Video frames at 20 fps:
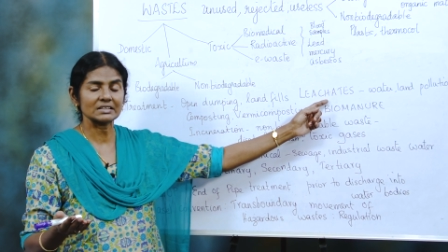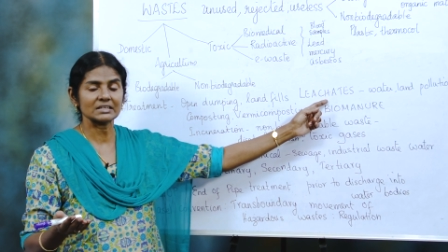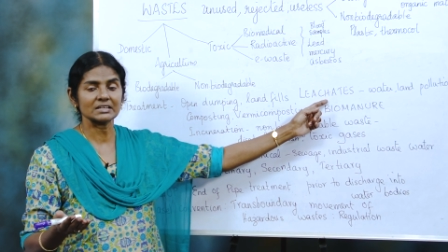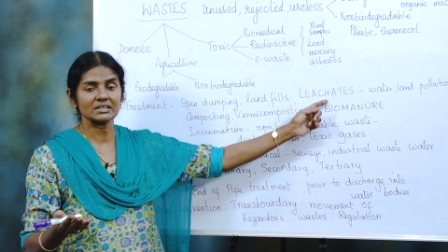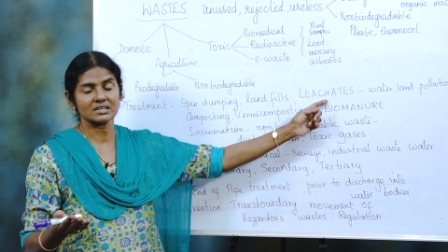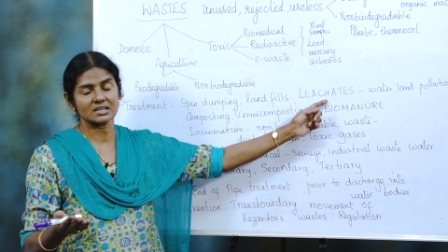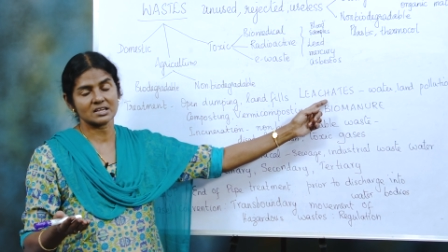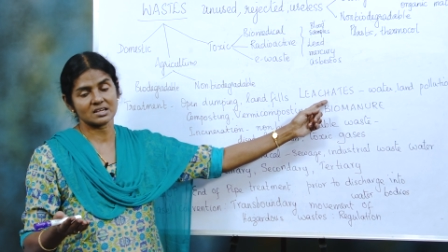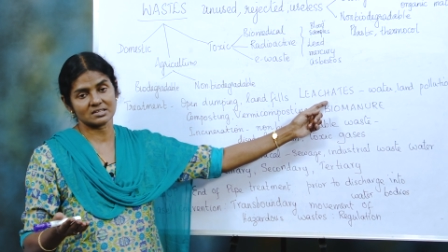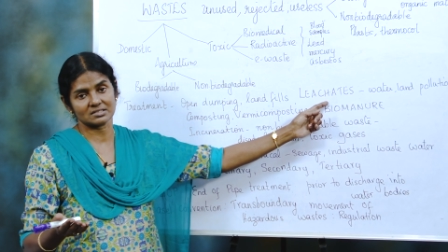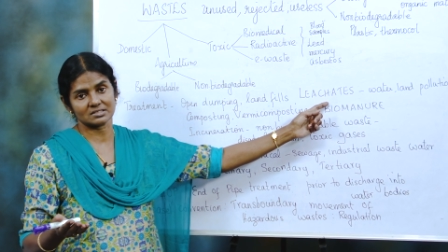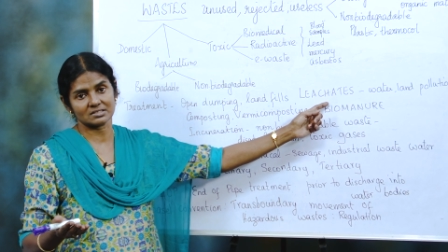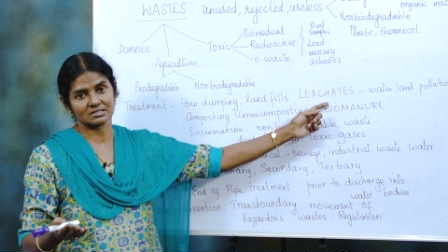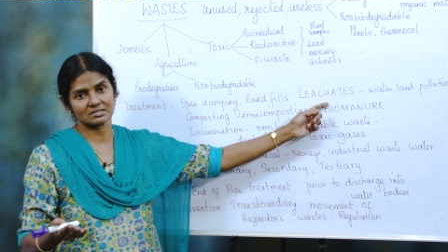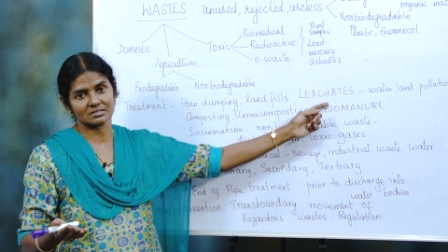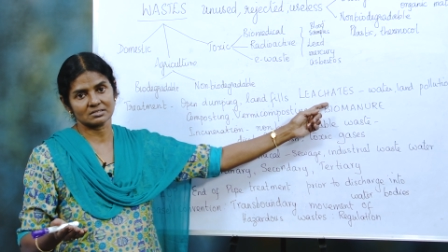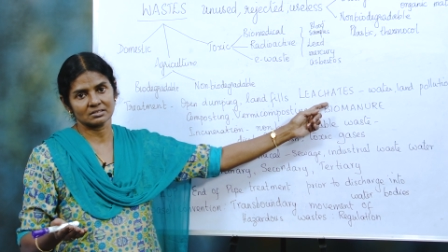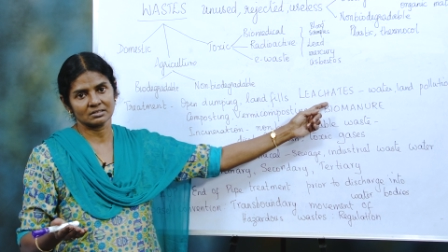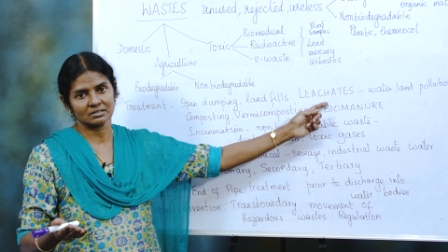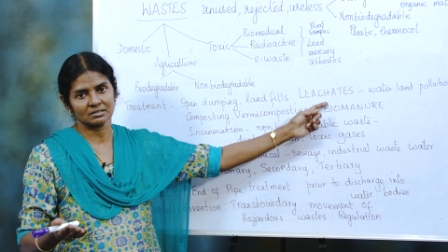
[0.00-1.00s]

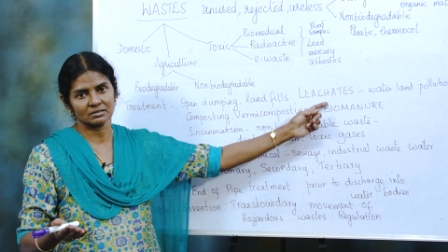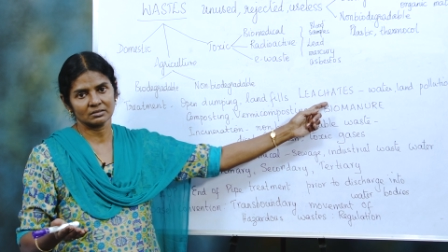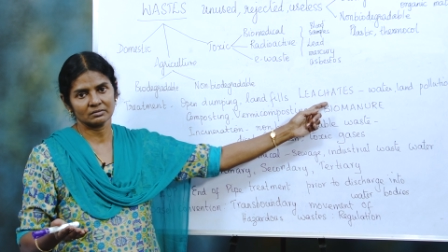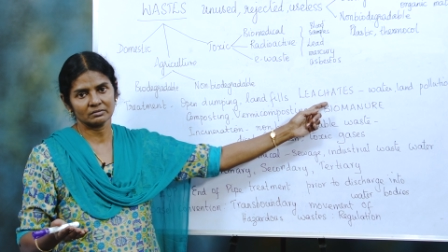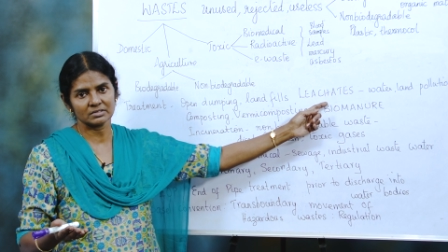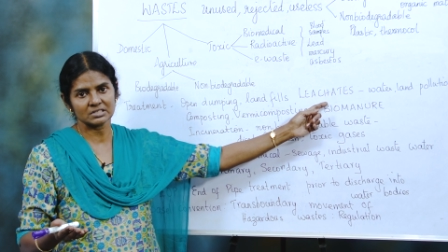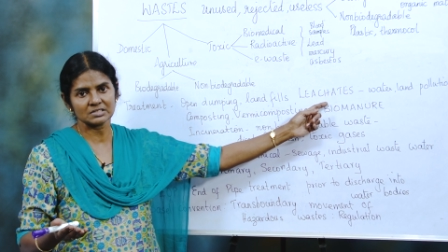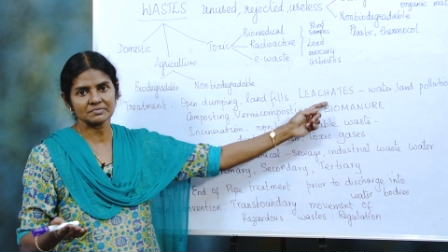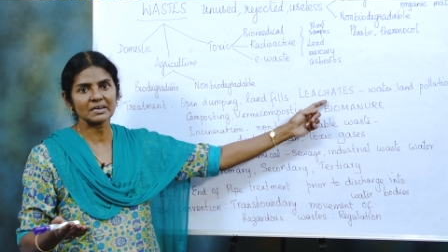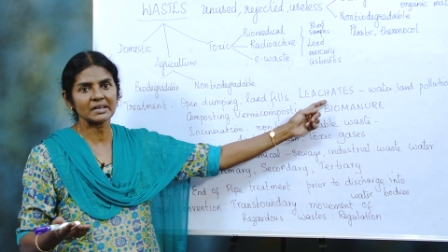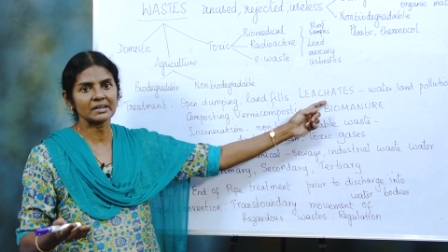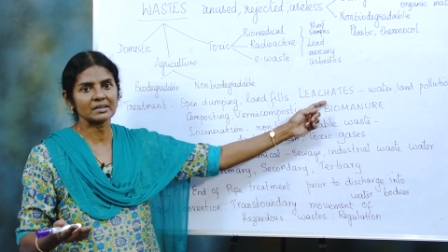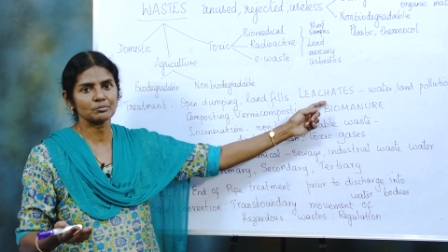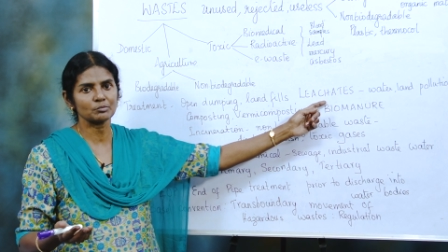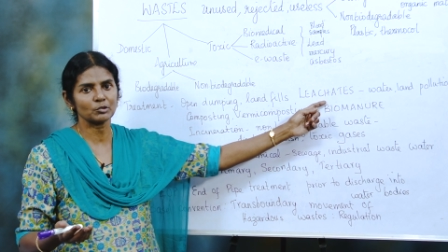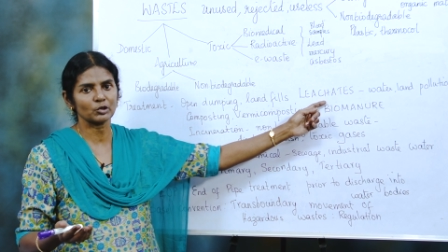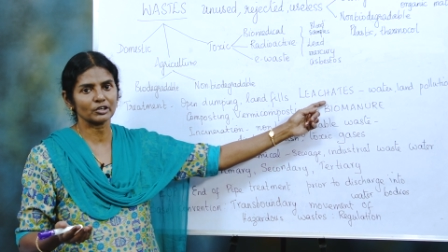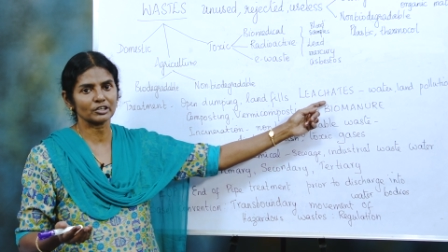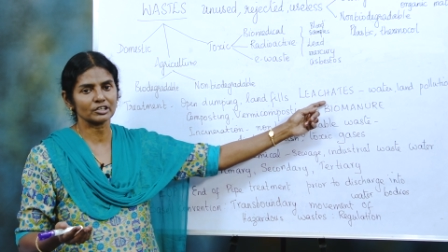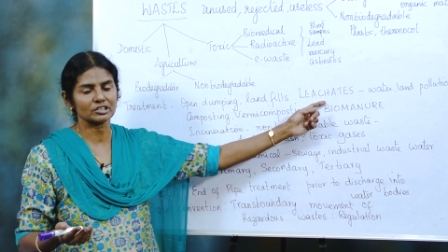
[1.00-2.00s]
leachate. It's very
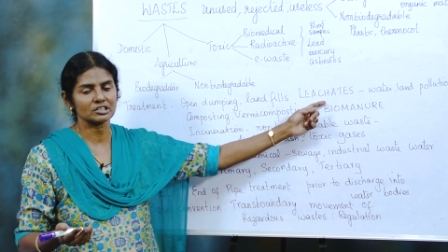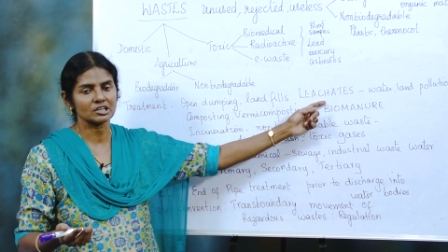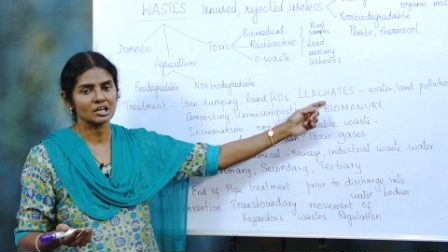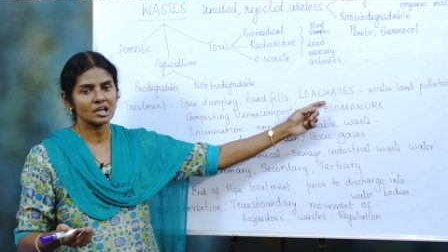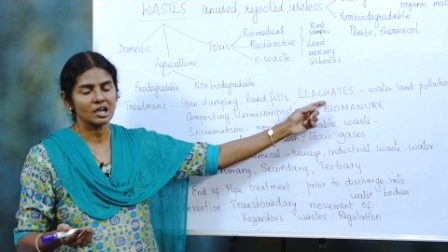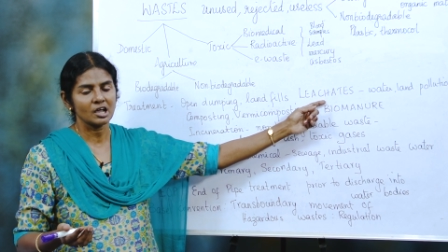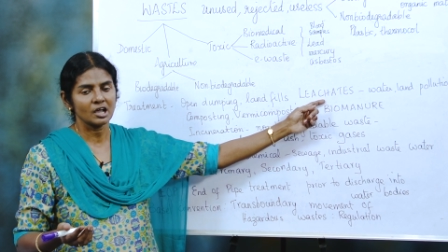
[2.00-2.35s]
important.